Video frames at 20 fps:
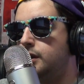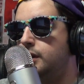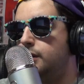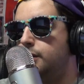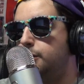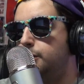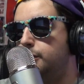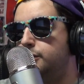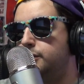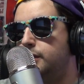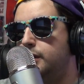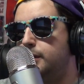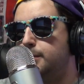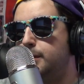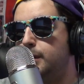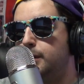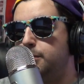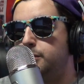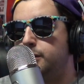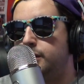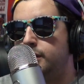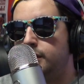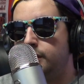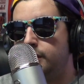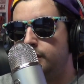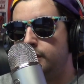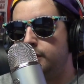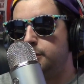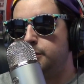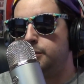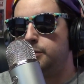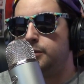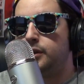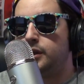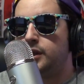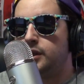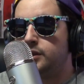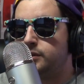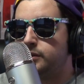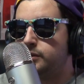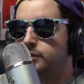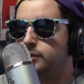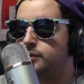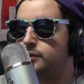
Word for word: And we saw Bob Dylan. We were in high school,